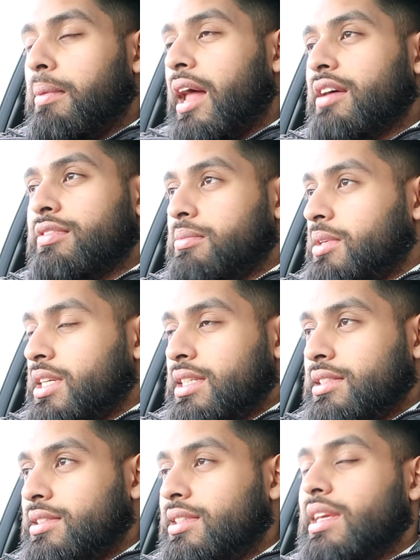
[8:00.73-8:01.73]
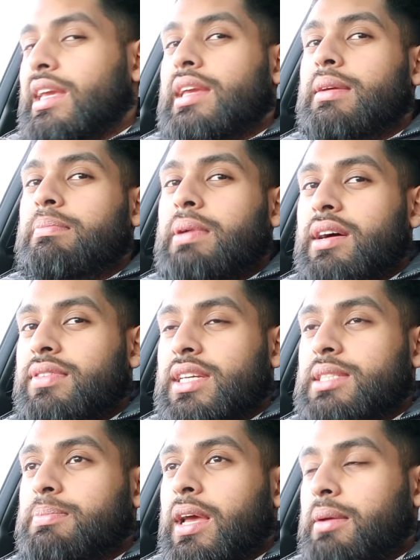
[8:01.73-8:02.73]
on black for me is the
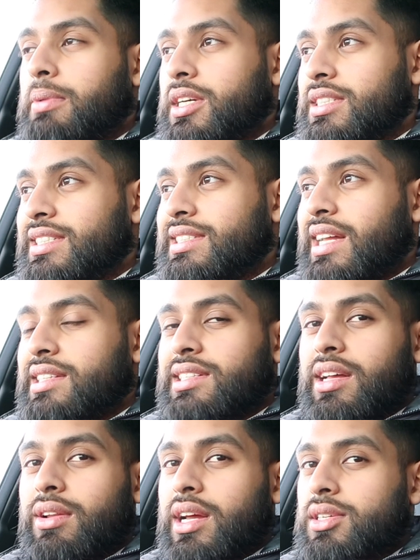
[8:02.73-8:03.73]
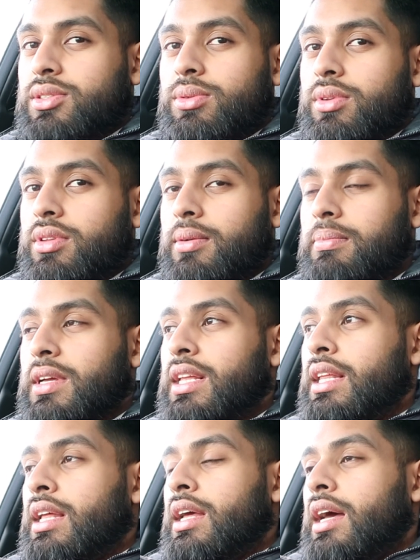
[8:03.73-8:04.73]
perfect spec because it stands out like a sore thumb.
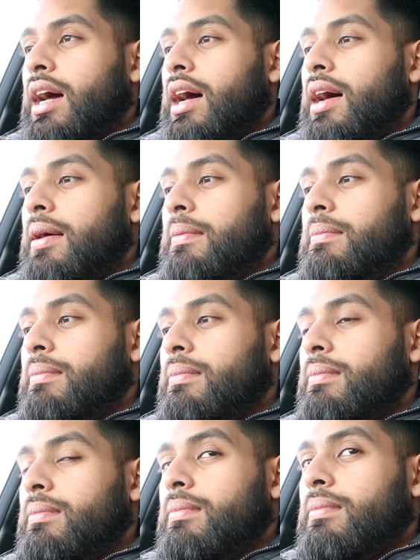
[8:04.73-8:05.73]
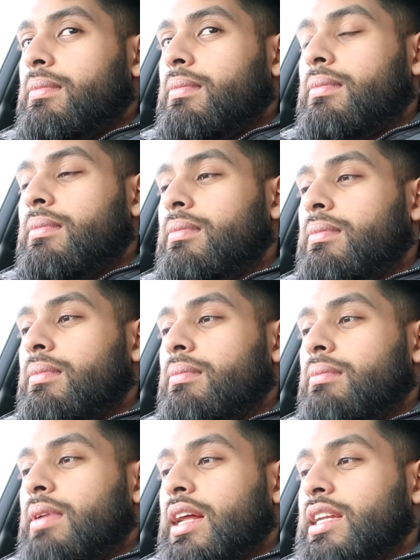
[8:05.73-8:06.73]
And
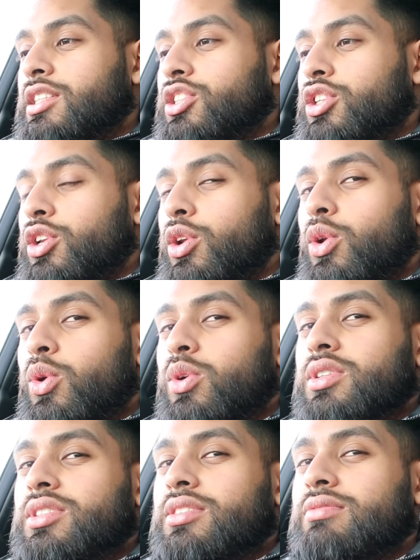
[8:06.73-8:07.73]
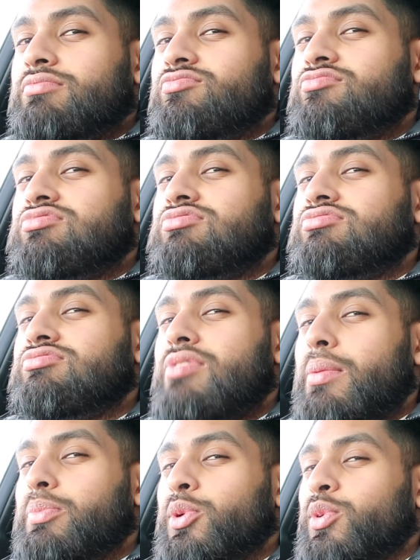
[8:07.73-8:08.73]
it just looks
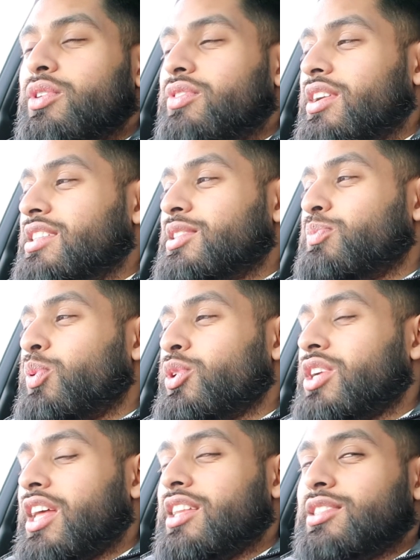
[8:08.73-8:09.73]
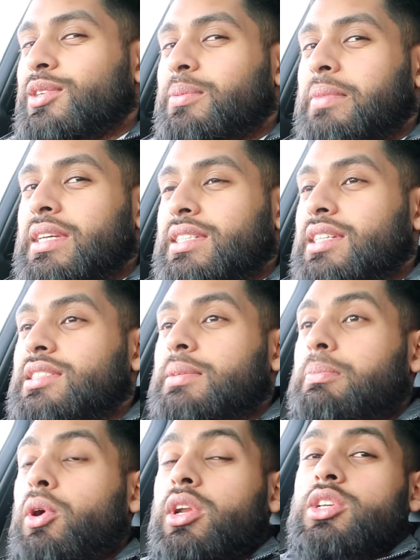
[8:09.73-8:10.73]
beautiful. It's just put together so amazing because
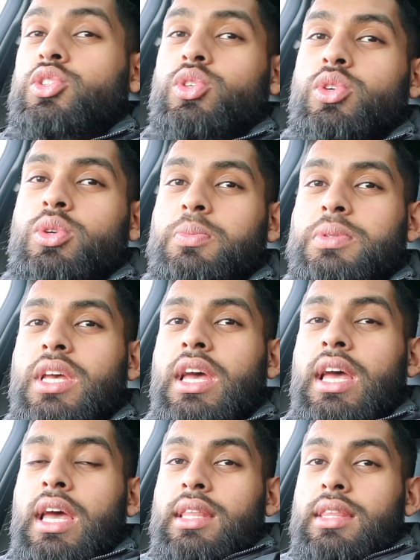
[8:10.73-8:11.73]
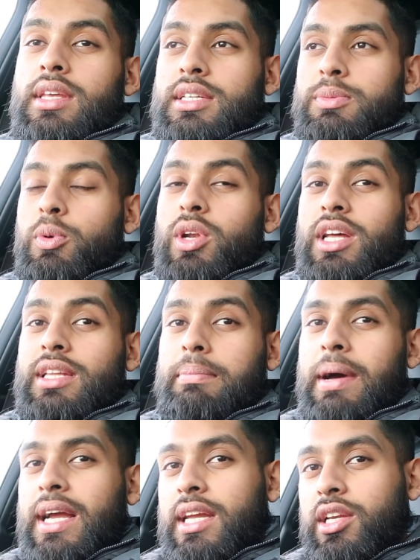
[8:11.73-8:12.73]
the bonnet scoops, the spoiler at
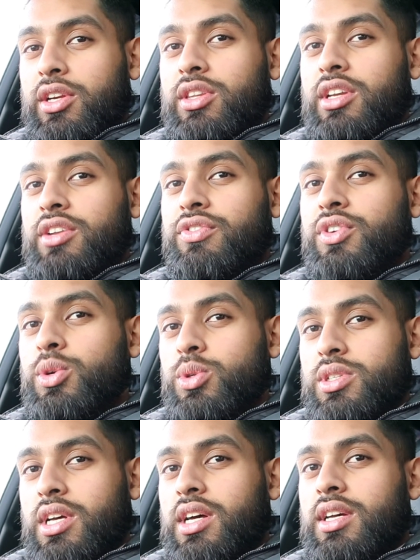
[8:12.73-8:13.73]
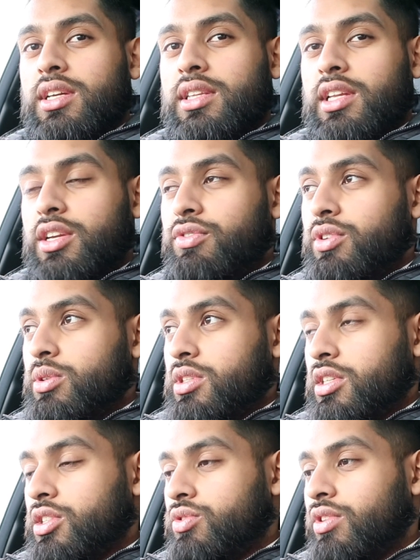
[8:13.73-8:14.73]
the back, and you know, the
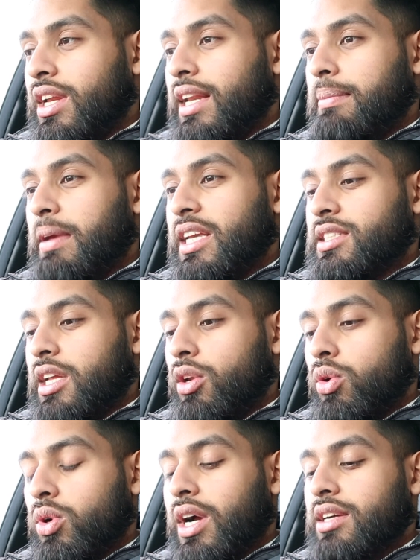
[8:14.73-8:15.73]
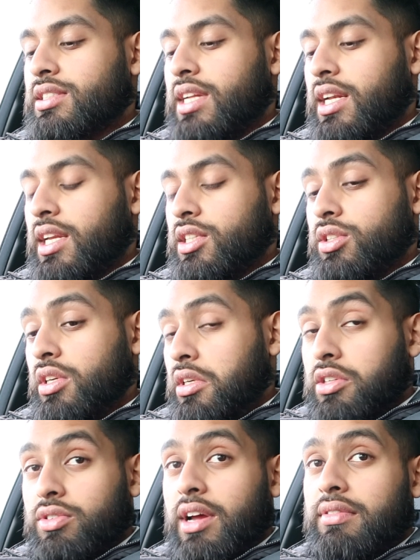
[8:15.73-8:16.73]
diffuser just really makes it look outstanding. So you
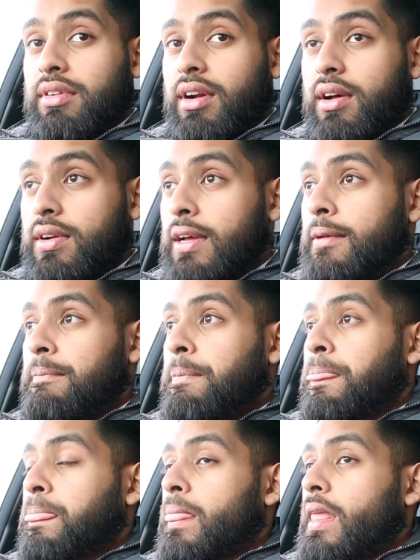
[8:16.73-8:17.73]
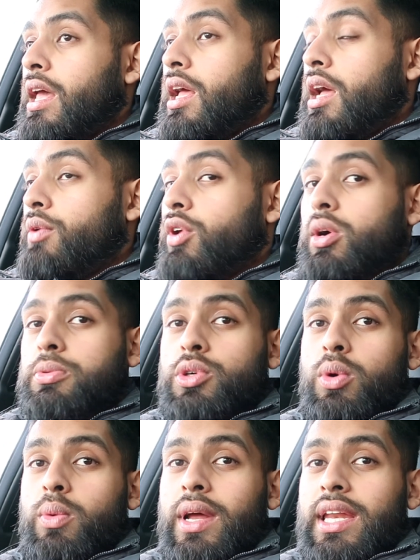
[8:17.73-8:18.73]
can drive around, rock up
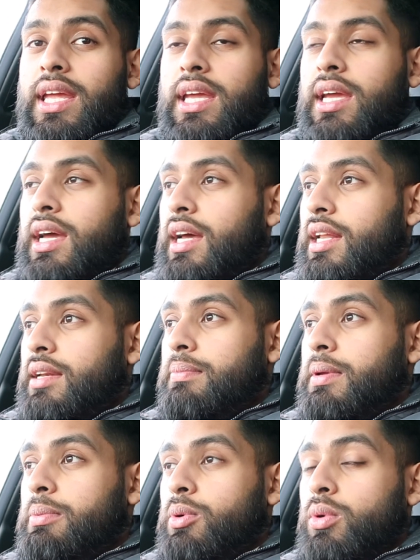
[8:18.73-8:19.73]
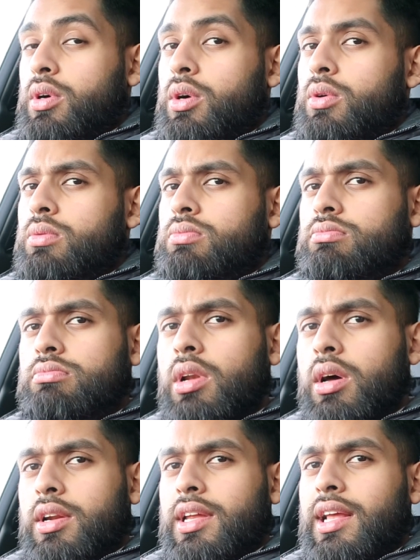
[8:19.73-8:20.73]
to a wedding, and people will go,
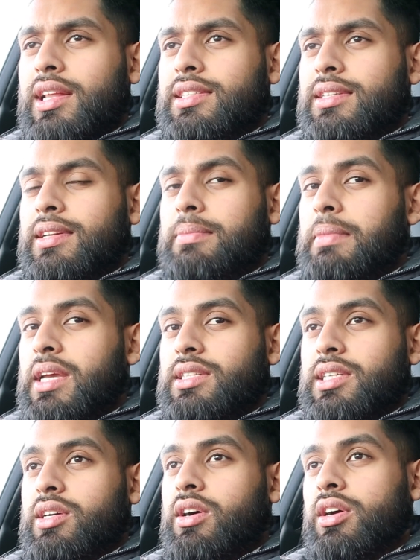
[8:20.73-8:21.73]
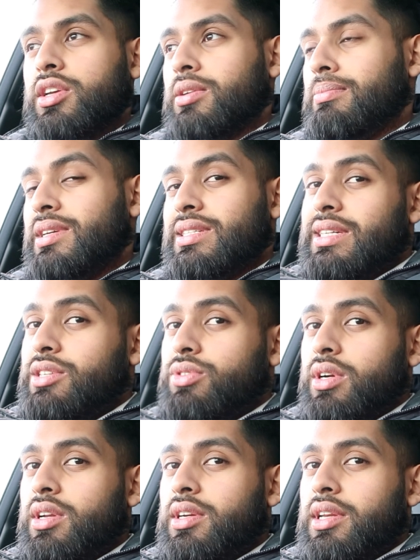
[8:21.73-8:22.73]
bloody hell, that's an amazing car. You can be in
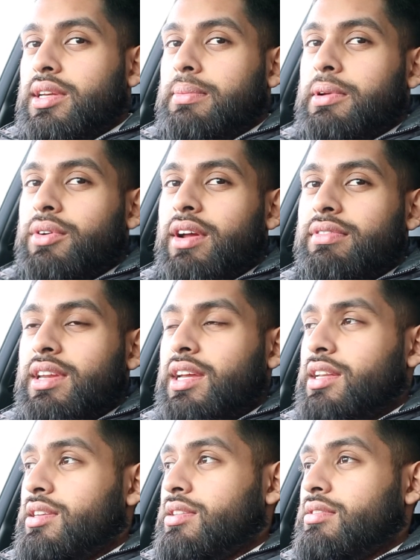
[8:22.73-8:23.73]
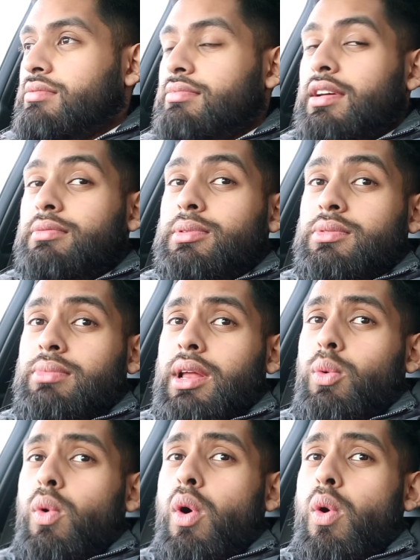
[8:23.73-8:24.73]
central London, you can be revving it, and everybody will be
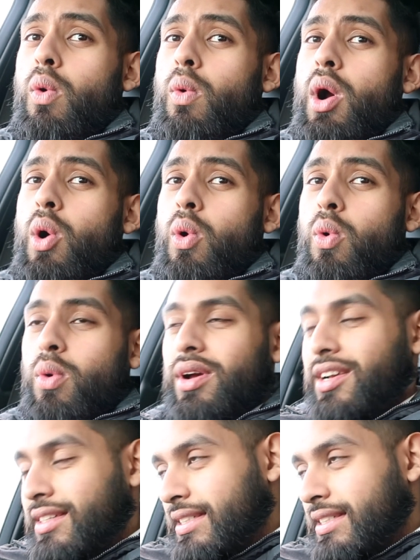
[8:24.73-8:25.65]
like, whoa,